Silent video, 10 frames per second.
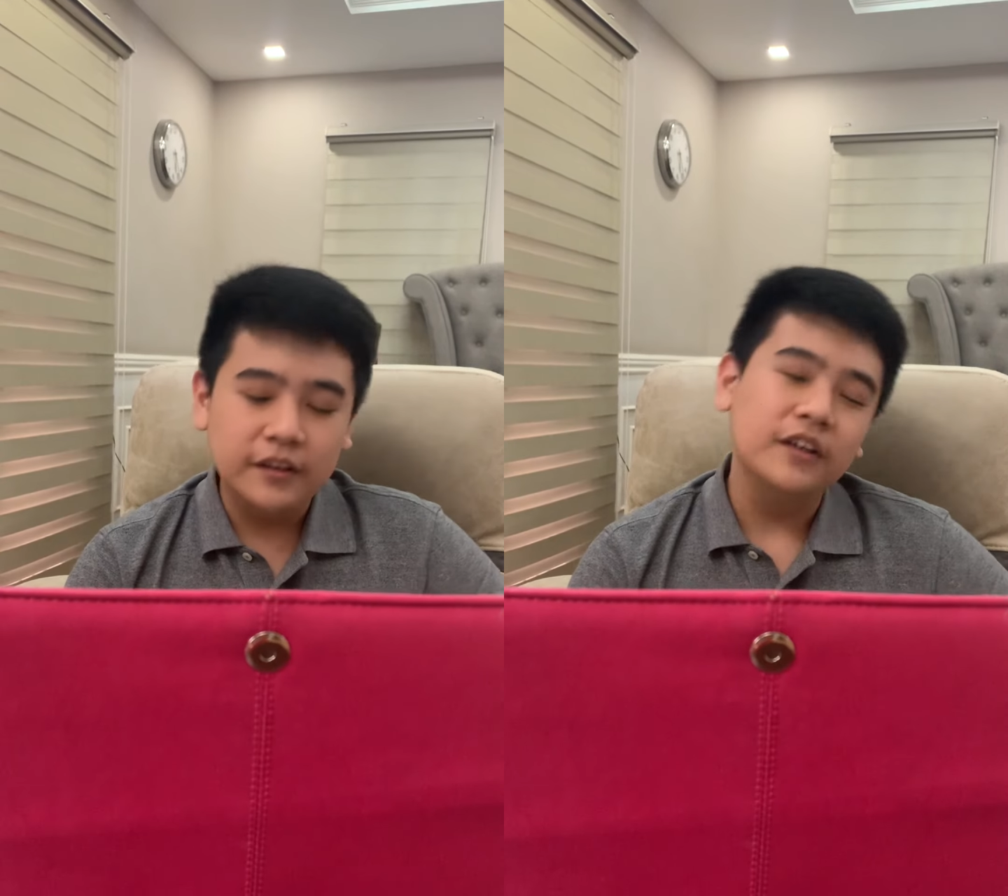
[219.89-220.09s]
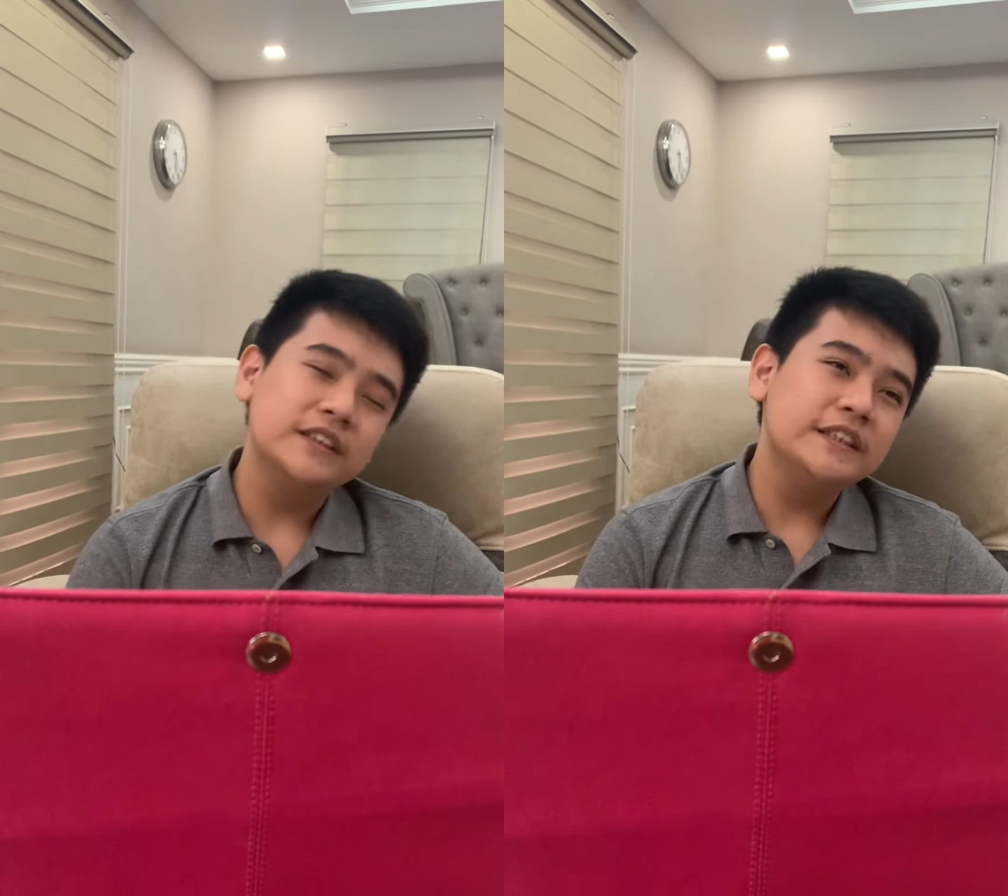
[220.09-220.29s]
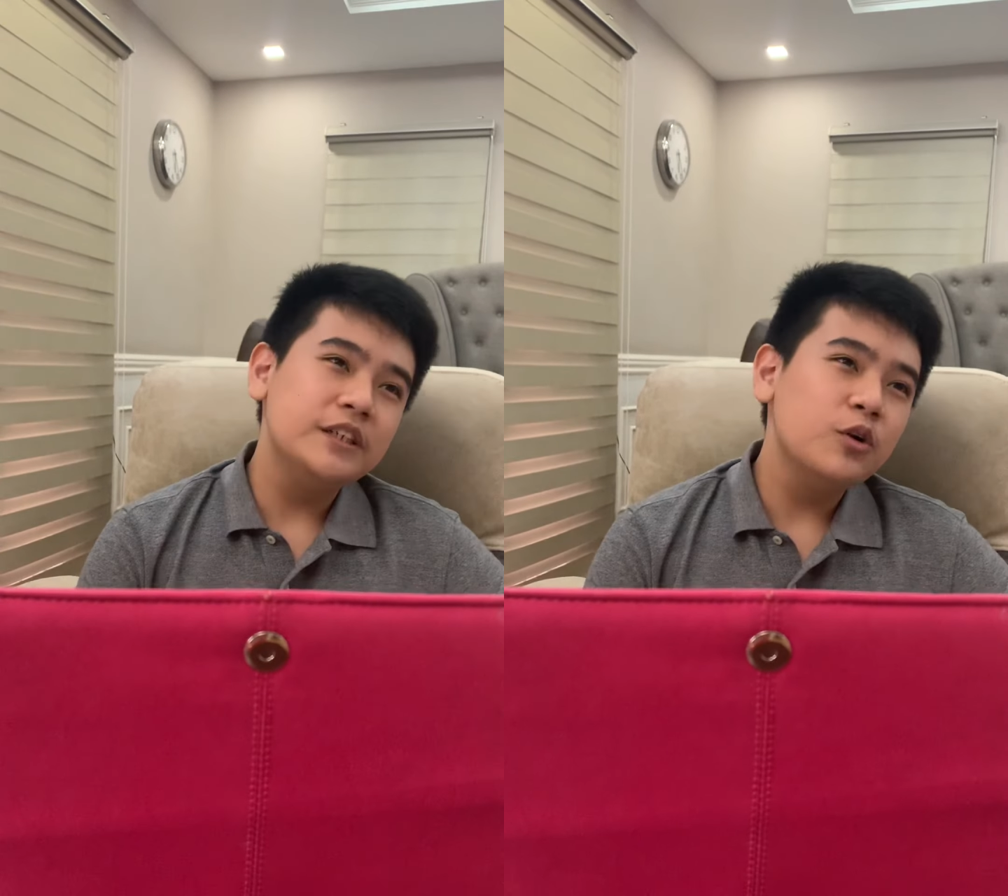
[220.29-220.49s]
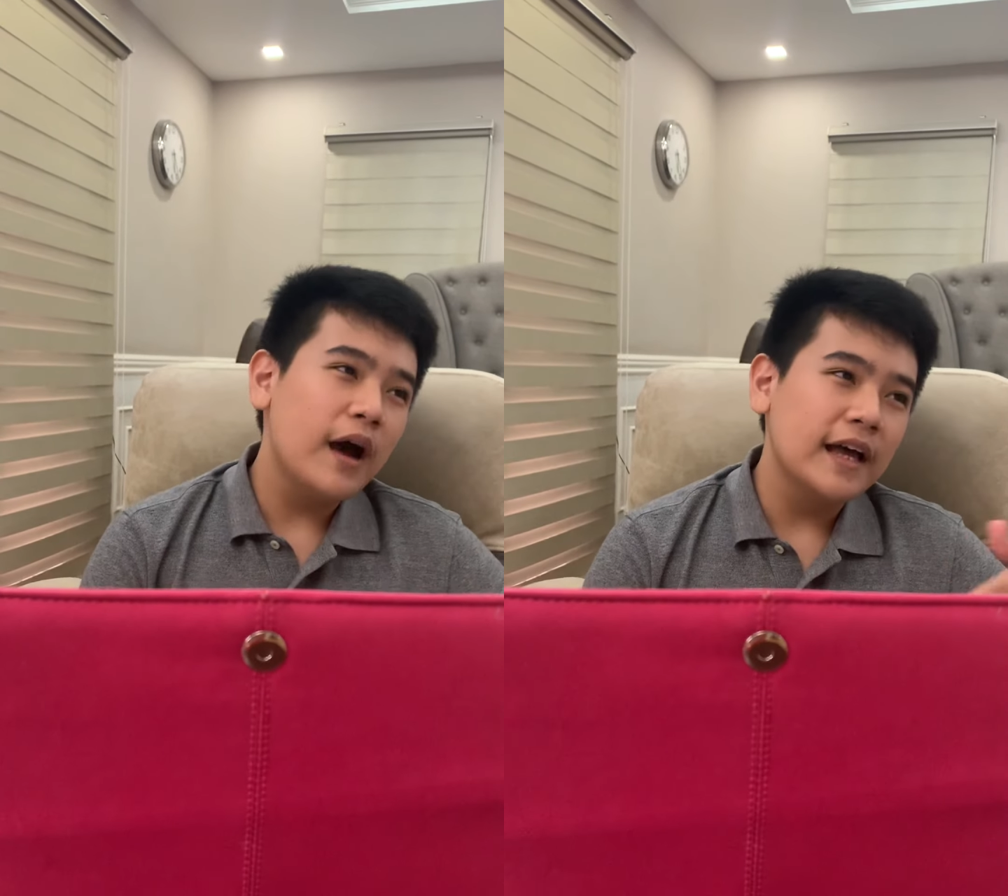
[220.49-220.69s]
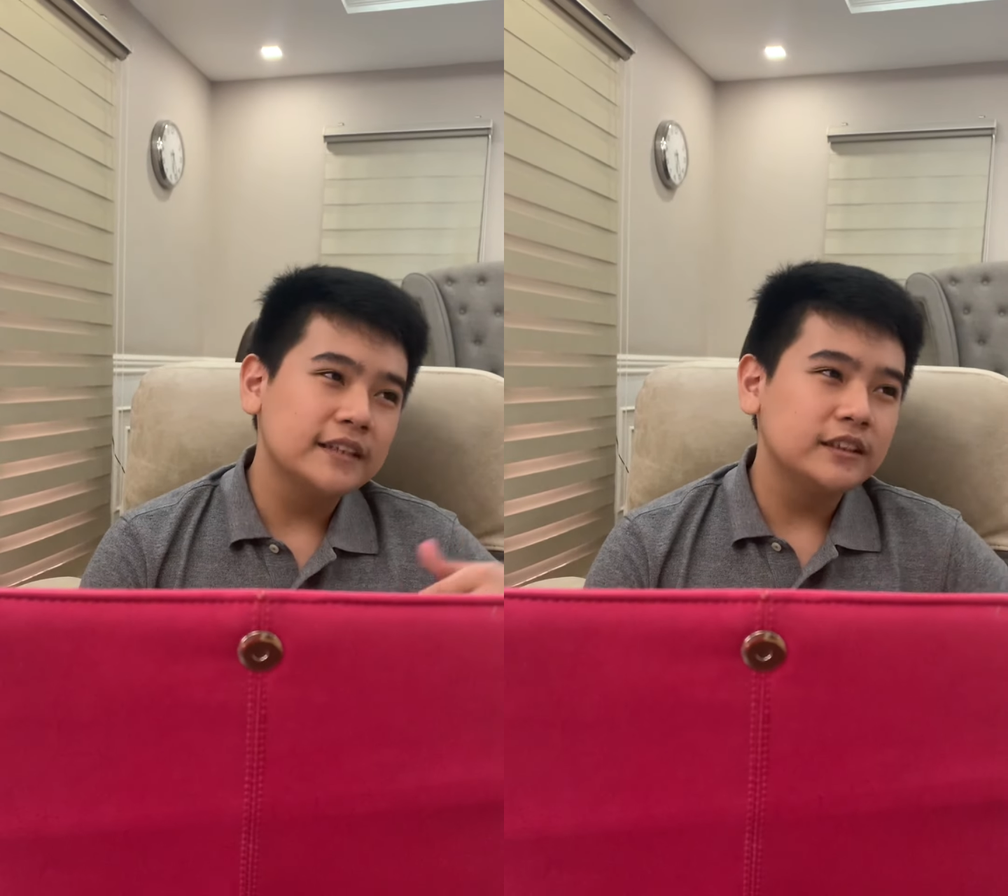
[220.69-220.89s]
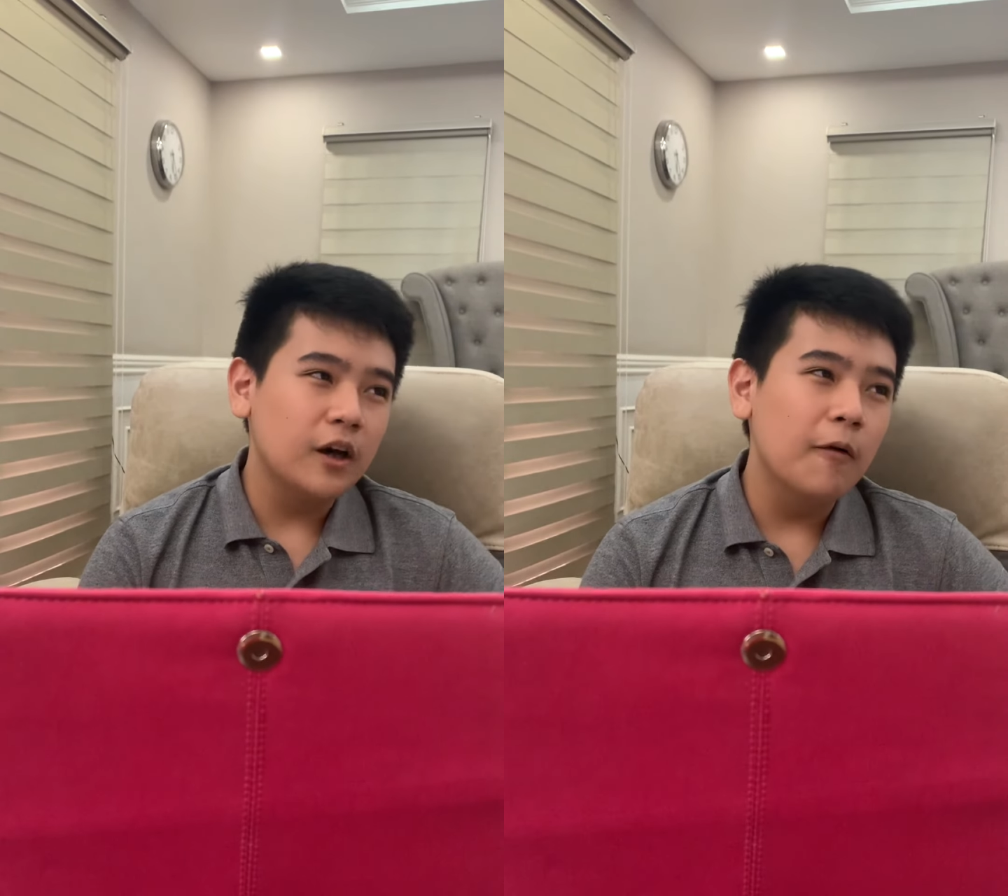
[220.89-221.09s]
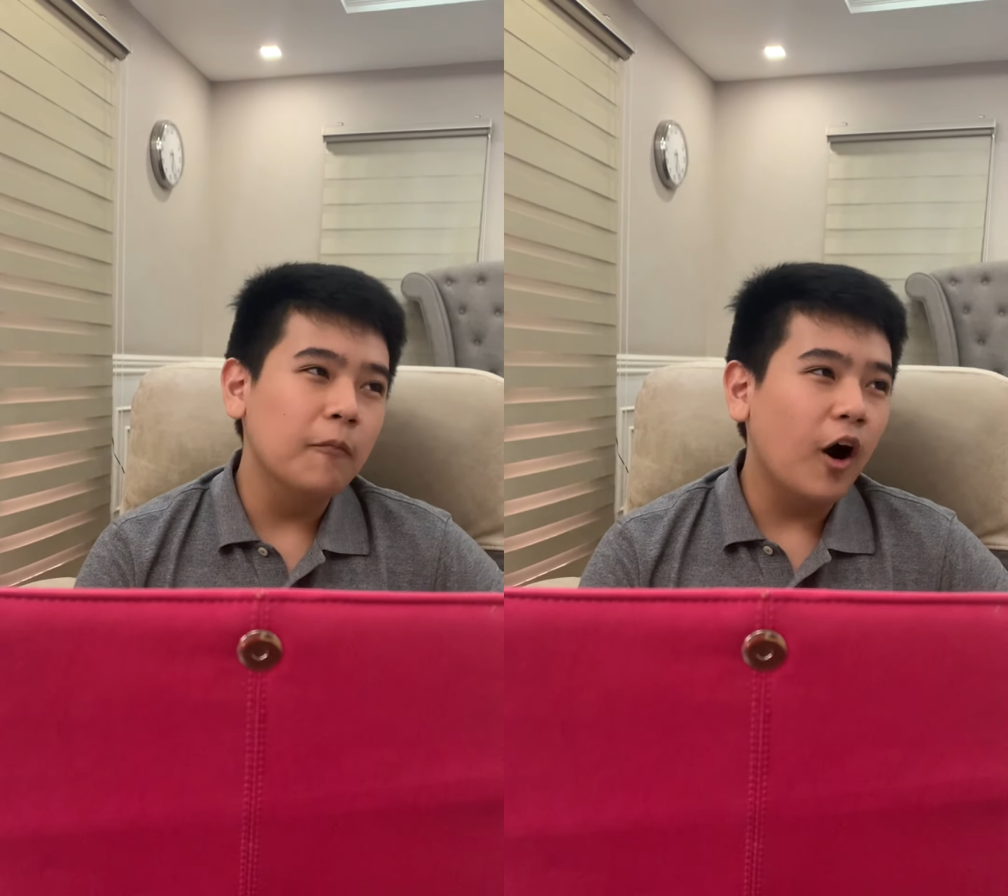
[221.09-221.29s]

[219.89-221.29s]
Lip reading: They'll see you as some